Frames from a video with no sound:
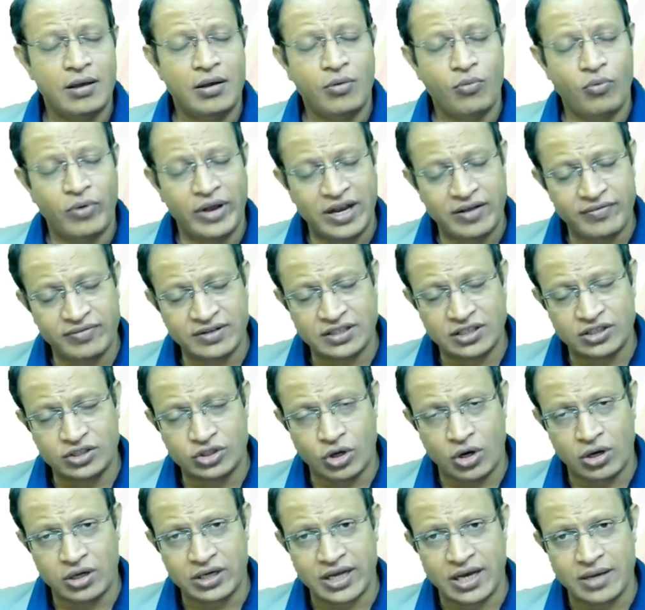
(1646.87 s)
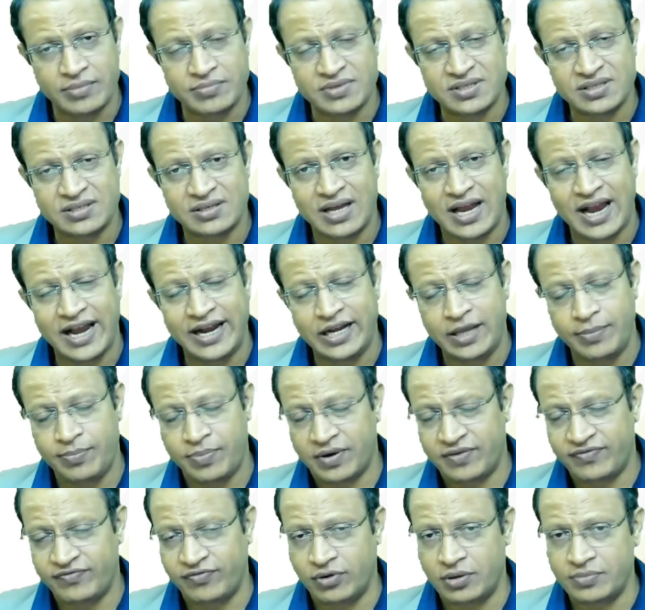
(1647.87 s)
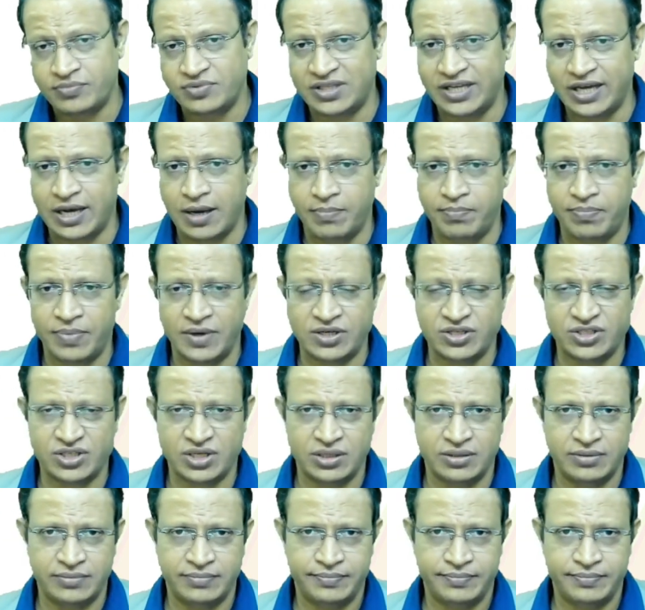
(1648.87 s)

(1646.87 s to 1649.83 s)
whenever the thought comes and he performs the compulsion.